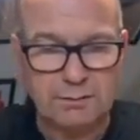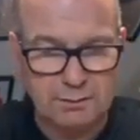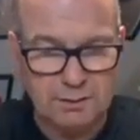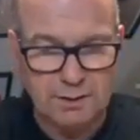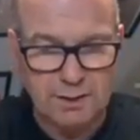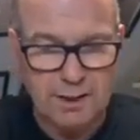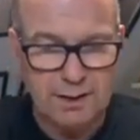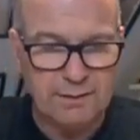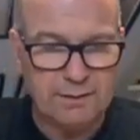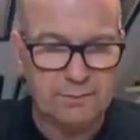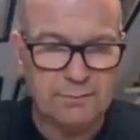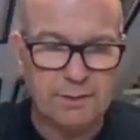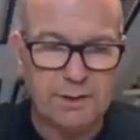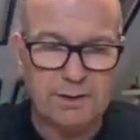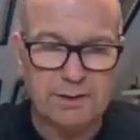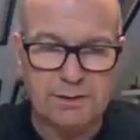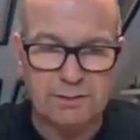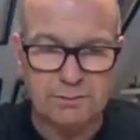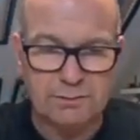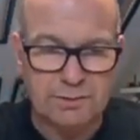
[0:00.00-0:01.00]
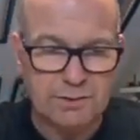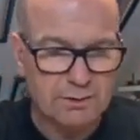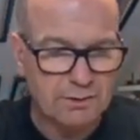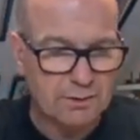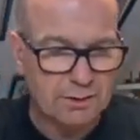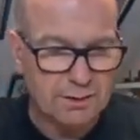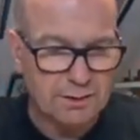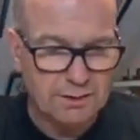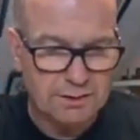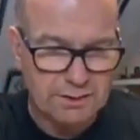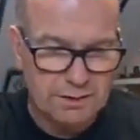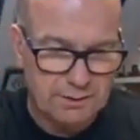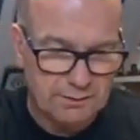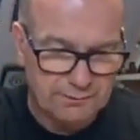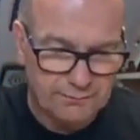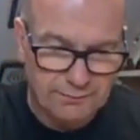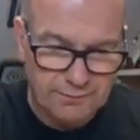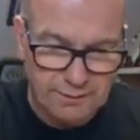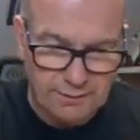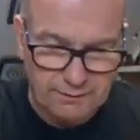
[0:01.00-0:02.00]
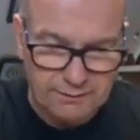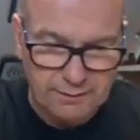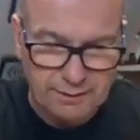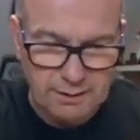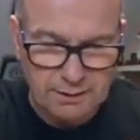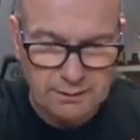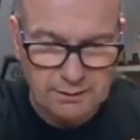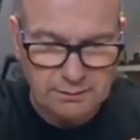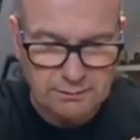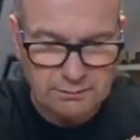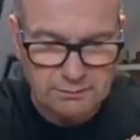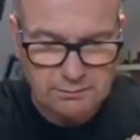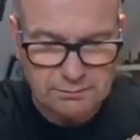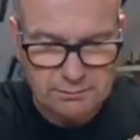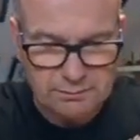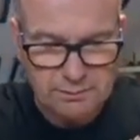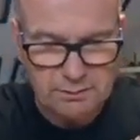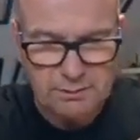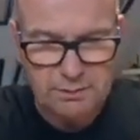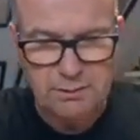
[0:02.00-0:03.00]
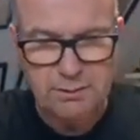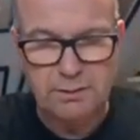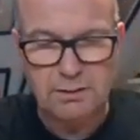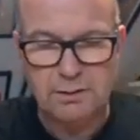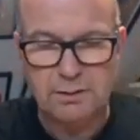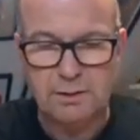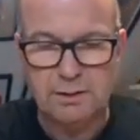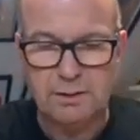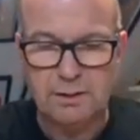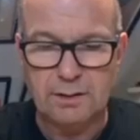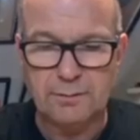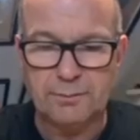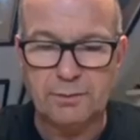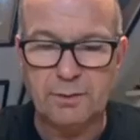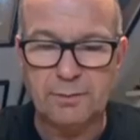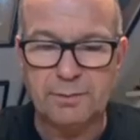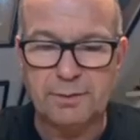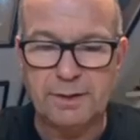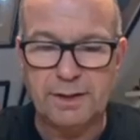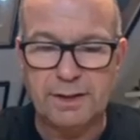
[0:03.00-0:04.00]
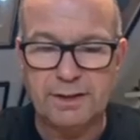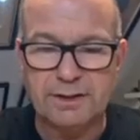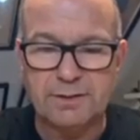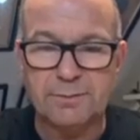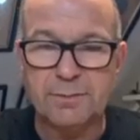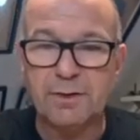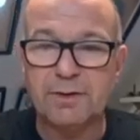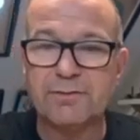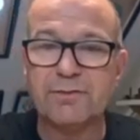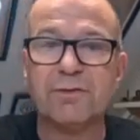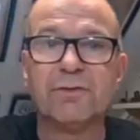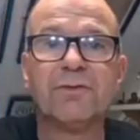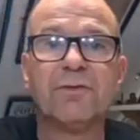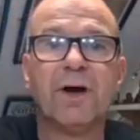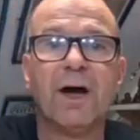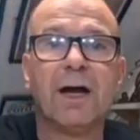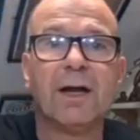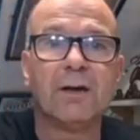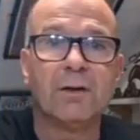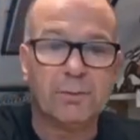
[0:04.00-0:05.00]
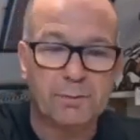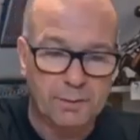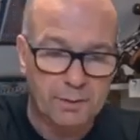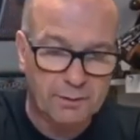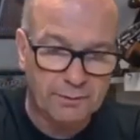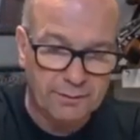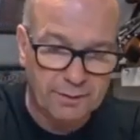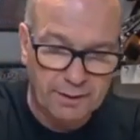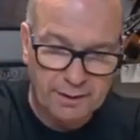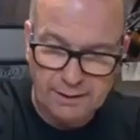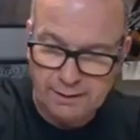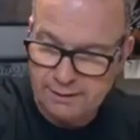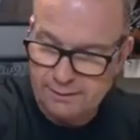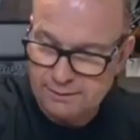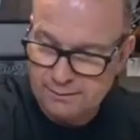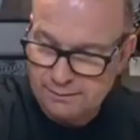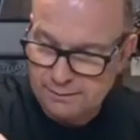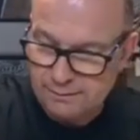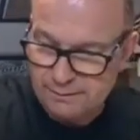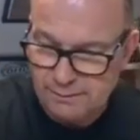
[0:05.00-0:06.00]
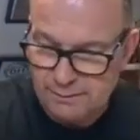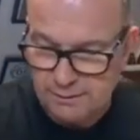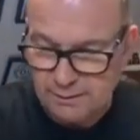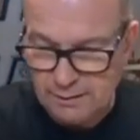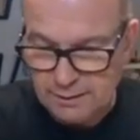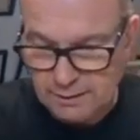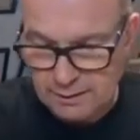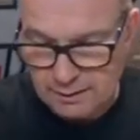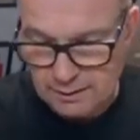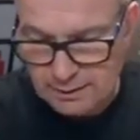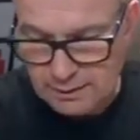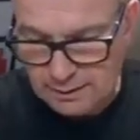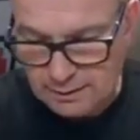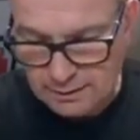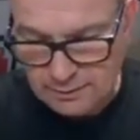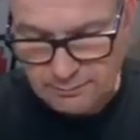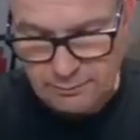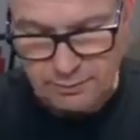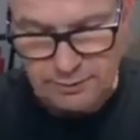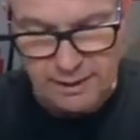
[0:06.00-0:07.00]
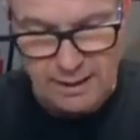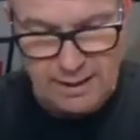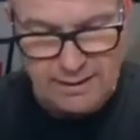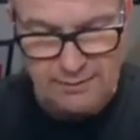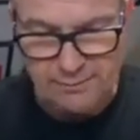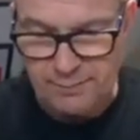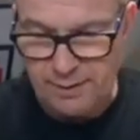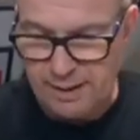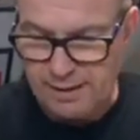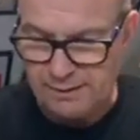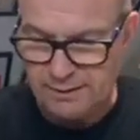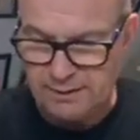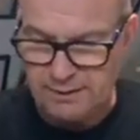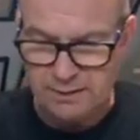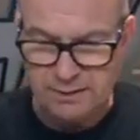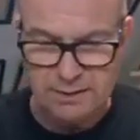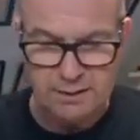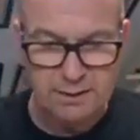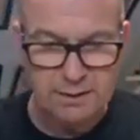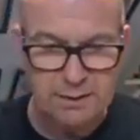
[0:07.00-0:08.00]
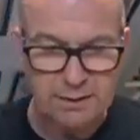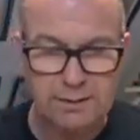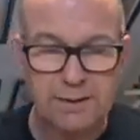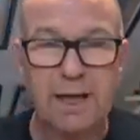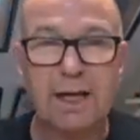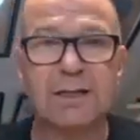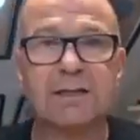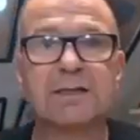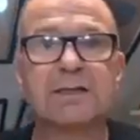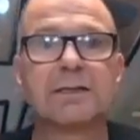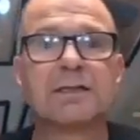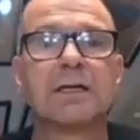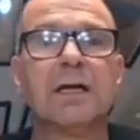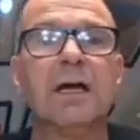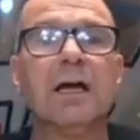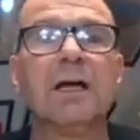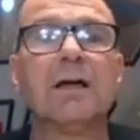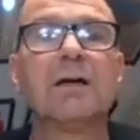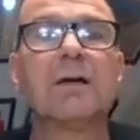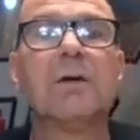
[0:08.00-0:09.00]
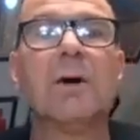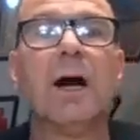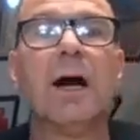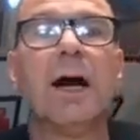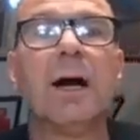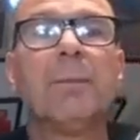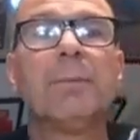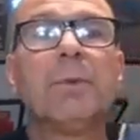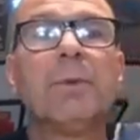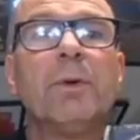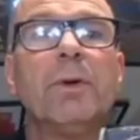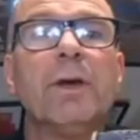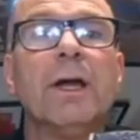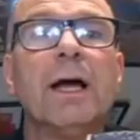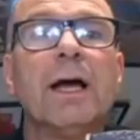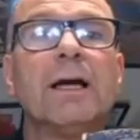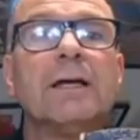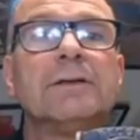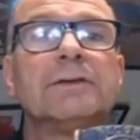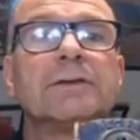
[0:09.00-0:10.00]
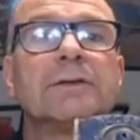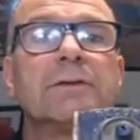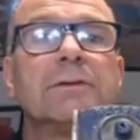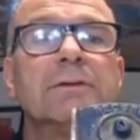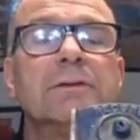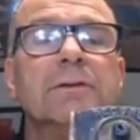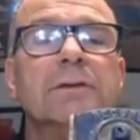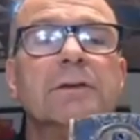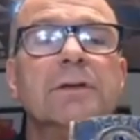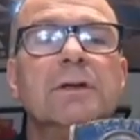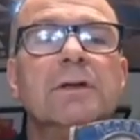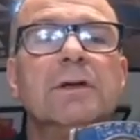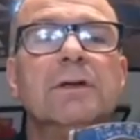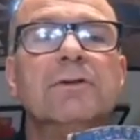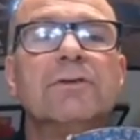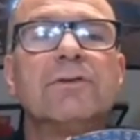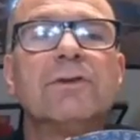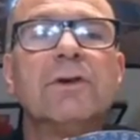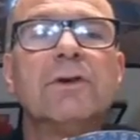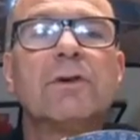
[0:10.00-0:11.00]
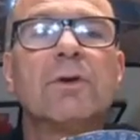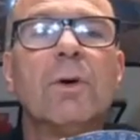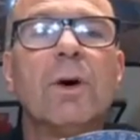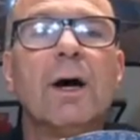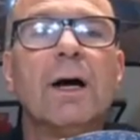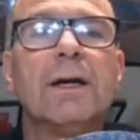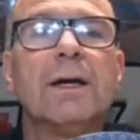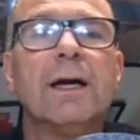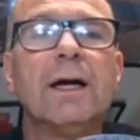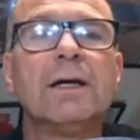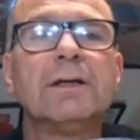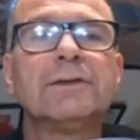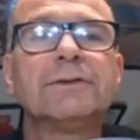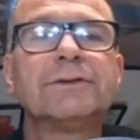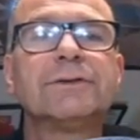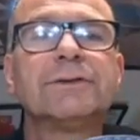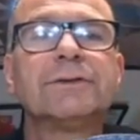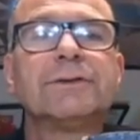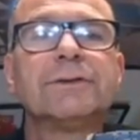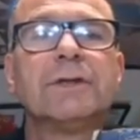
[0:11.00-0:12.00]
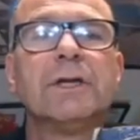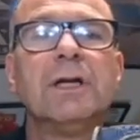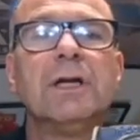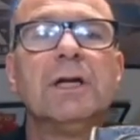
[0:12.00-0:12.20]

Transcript: Again, the brass will sort itself out. That probably needs a bit of a file up on that. But yeah, the base, that's quite happy with that. It's still quite nice